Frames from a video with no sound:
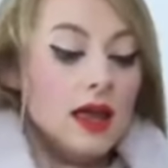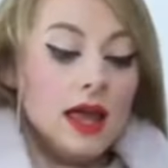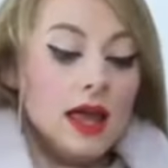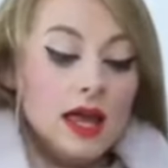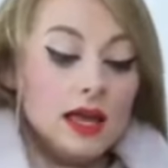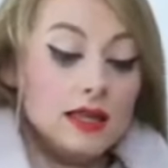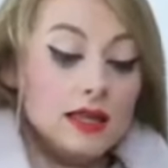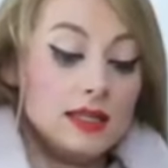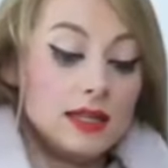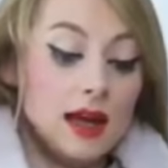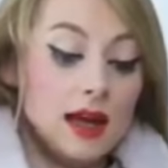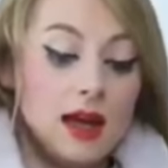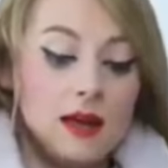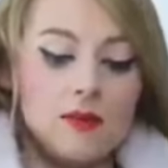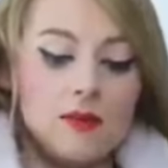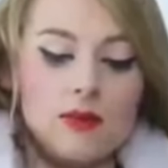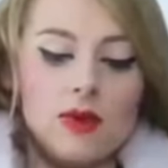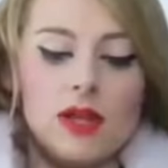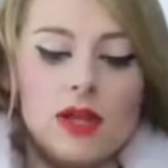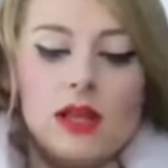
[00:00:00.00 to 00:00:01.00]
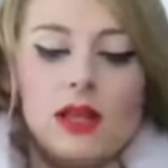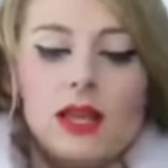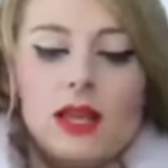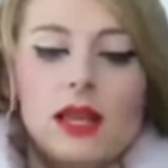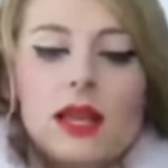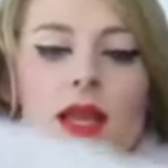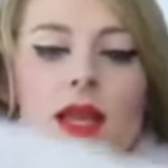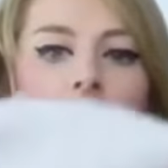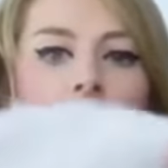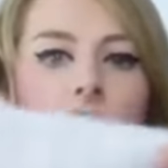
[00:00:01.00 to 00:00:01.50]
anytime,
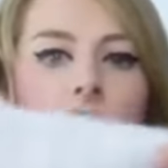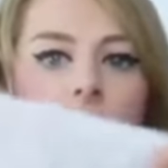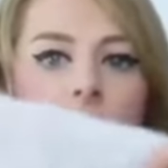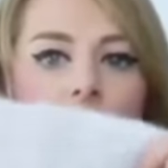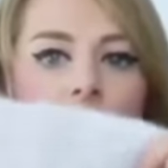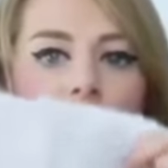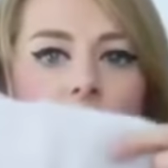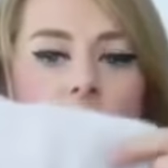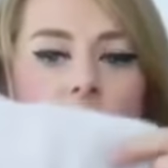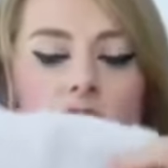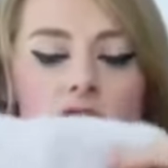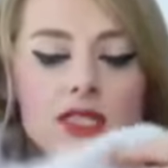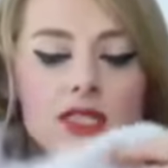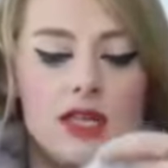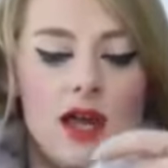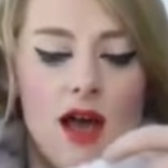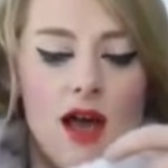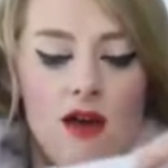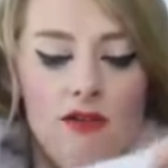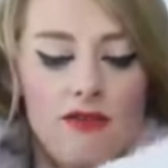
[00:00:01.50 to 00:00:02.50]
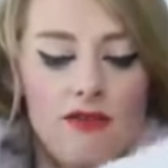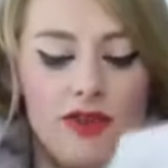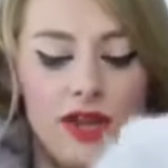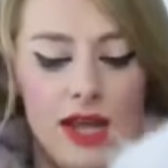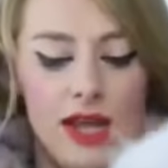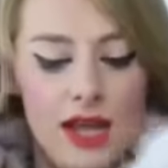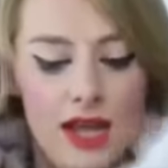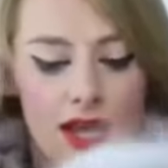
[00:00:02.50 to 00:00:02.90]
really. It's very soft.